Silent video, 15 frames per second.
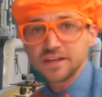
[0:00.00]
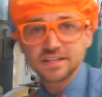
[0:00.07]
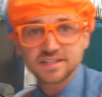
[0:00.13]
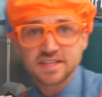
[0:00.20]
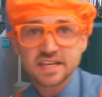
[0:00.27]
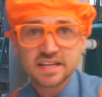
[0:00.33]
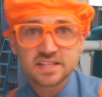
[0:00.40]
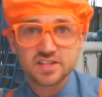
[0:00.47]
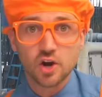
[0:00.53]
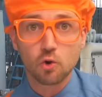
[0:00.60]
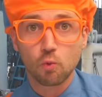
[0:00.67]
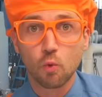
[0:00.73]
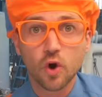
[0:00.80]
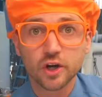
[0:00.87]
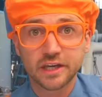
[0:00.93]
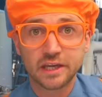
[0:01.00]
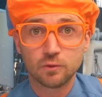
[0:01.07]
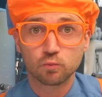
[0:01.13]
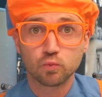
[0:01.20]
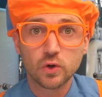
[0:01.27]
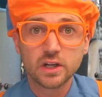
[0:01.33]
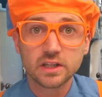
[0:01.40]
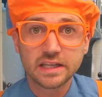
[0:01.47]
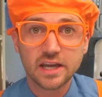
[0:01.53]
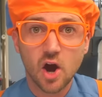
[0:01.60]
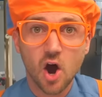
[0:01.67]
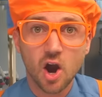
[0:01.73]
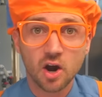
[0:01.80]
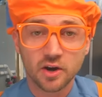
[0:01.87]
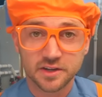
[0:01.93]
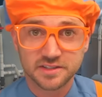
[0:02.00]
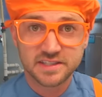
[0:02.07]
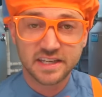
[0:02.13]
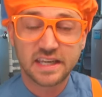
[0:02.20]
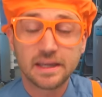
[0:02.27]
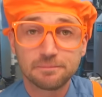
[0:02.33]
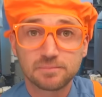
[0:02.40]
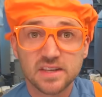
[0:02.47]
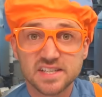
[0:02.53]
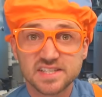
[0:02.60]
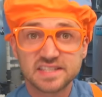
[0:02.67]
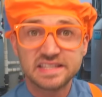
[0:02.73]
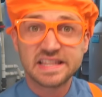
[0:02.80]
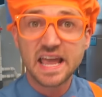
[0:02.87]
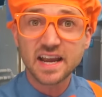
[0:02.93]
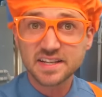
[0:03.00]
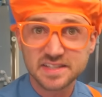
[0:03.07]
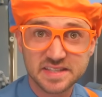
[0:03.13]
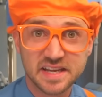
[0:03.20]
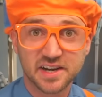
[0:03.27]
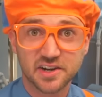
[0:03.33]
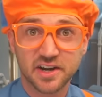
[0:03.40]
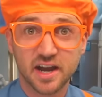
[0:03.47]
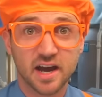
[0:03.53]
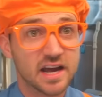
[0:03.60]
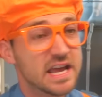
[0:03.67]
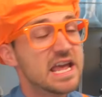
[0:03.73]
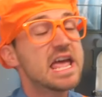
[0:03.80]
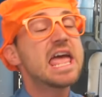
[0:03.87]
these things are working really hard to keep this next area